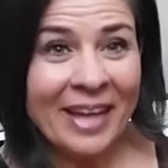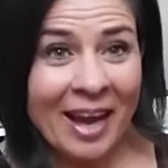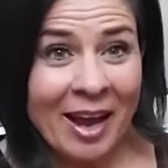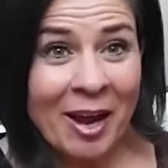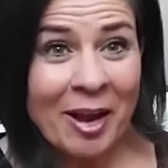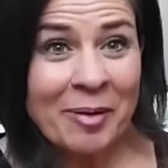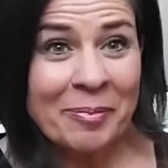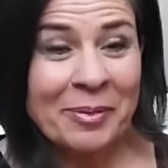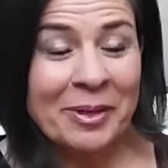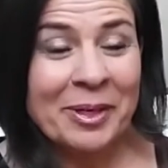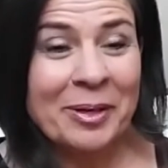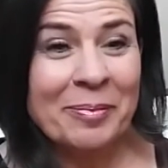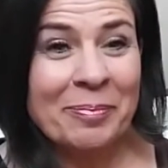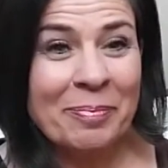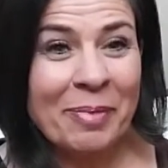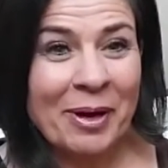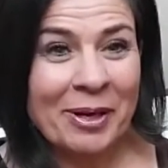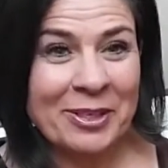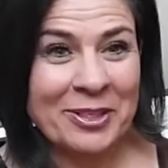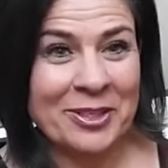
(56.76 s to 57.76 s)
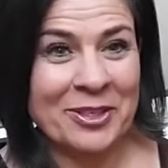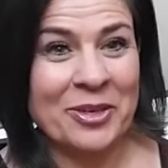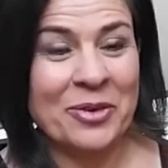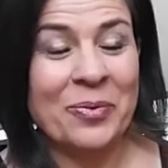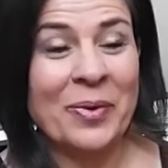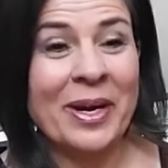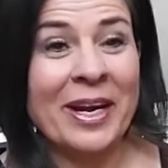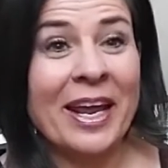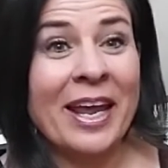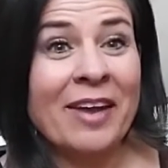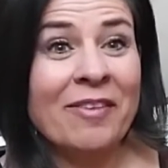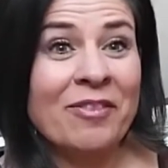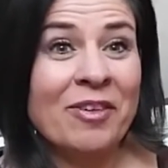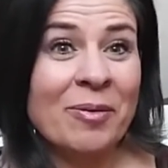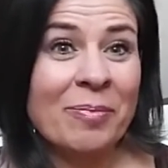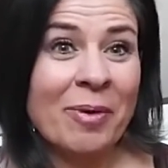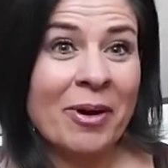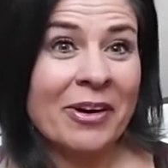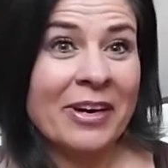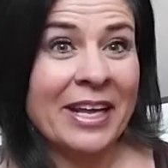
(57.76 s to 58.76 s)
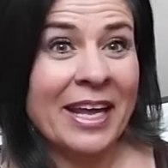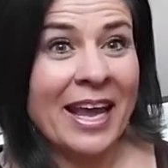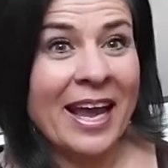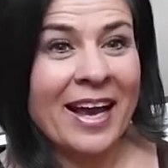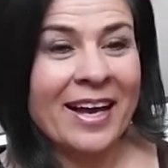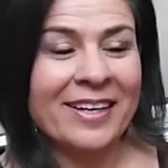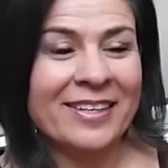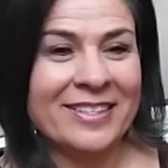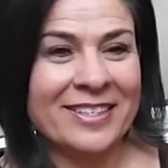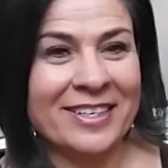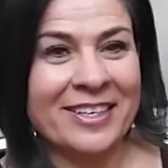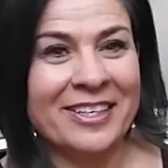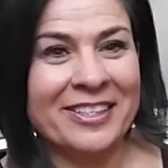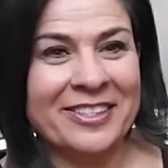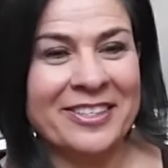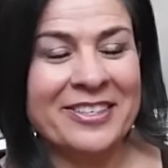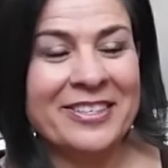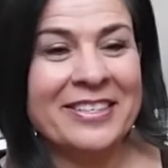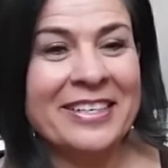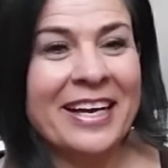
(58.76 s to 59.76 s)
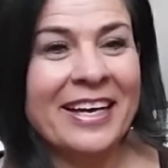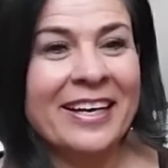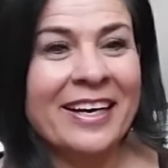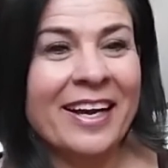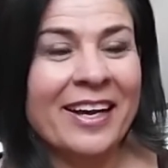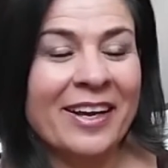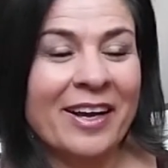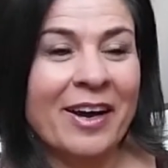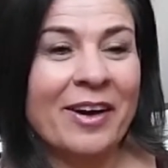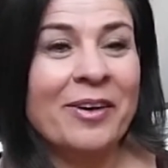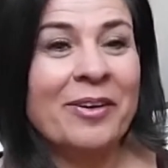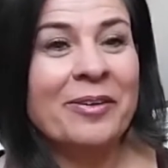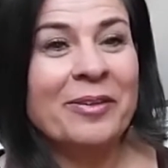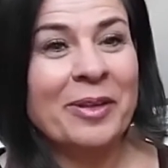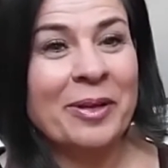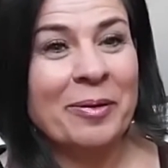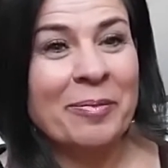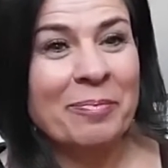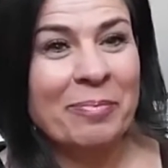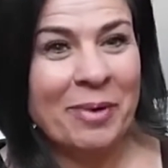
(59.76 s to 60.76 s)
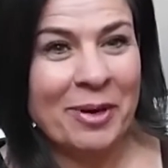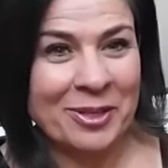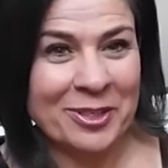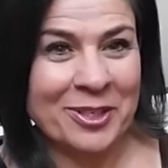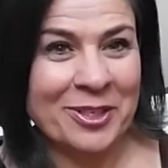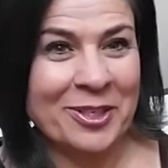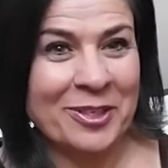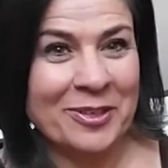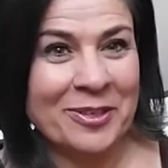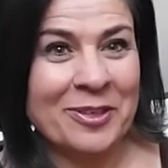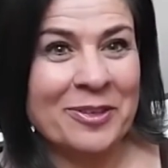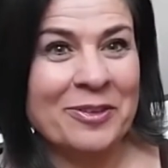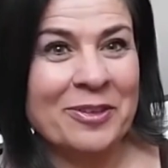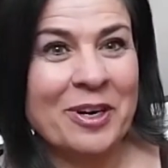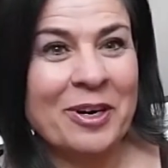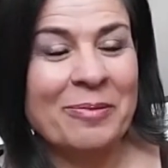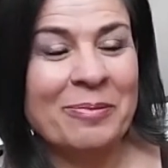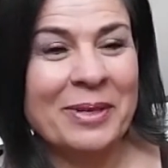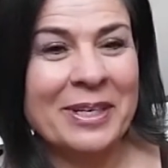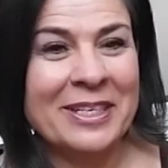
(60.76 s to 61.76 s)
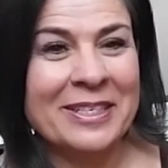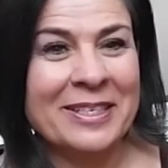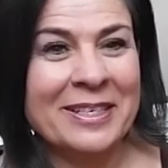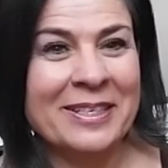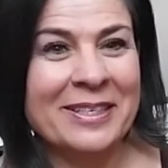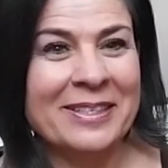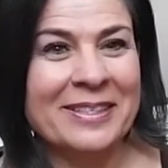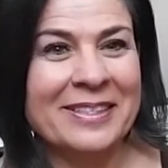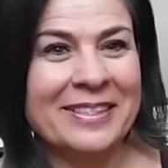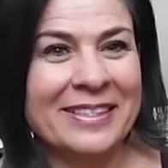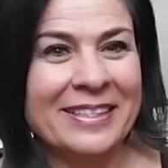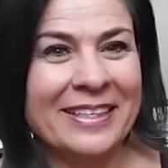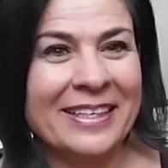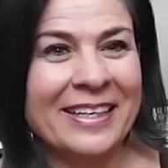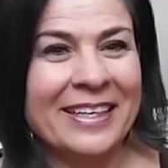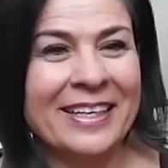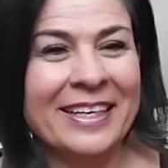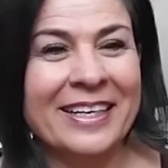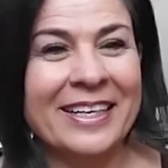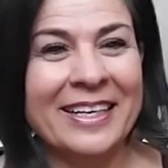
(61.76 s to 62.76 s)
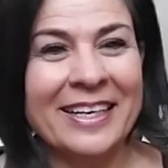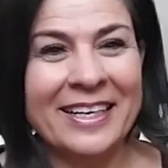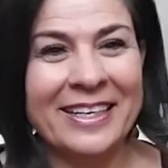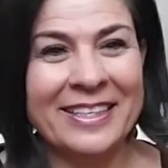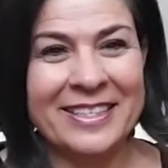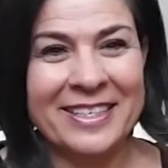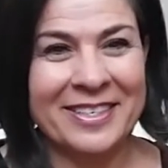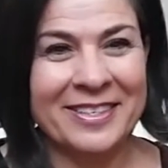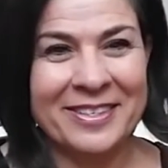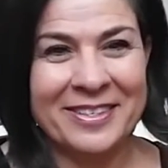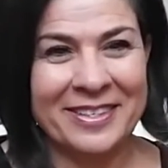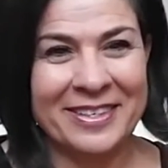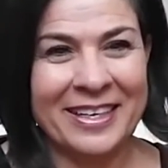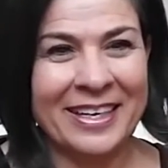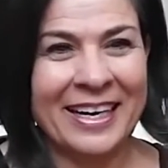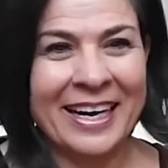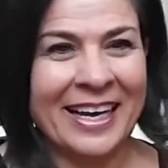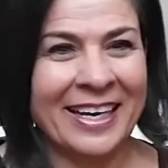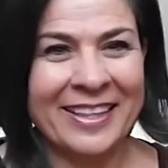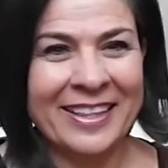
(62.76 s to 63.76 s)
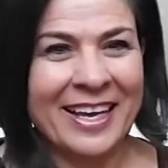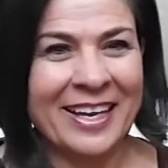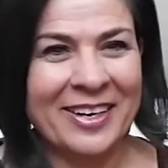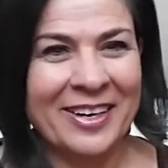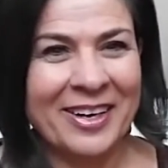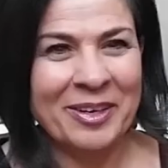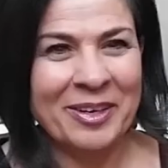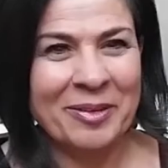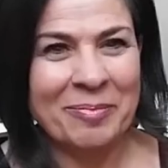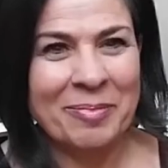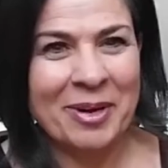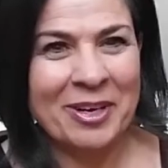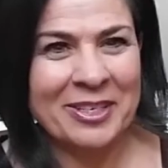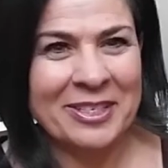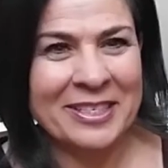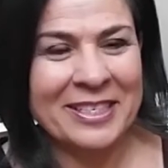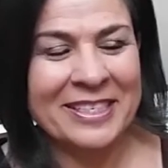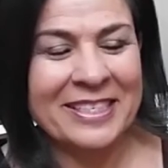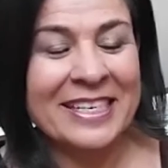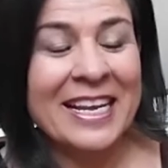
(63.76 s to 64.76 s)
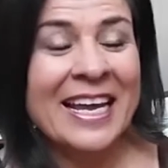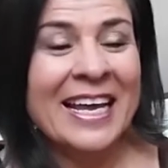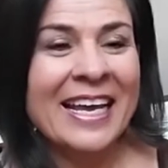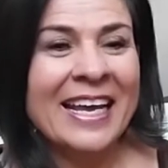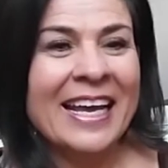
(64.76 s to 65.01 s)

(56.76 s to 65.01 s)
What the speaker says: I'm an imposter when everybody else got to say, like, oh, the imposter syndrome isn't like they're imposters?